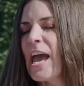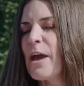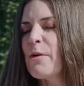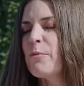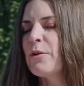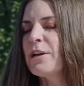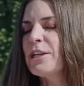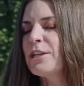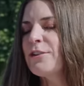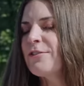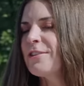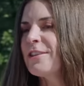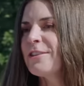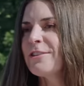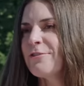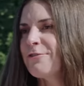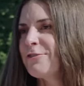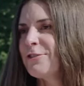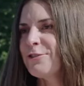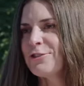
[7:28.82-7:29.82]
And what do you think
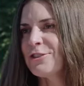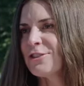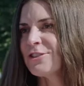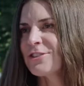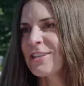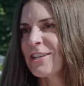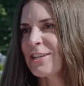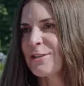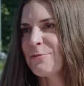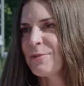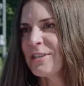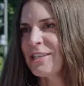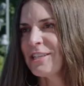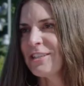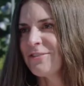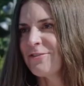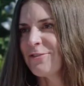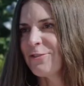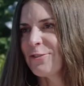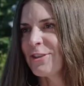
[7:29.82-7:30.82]
the future is going to
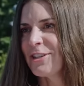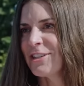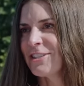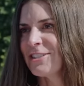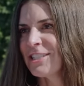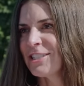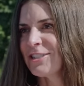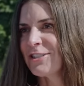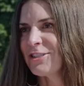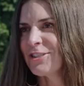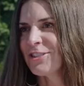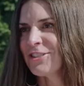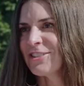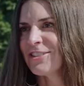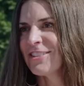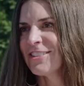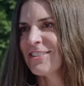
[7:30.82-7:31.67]
be for digital?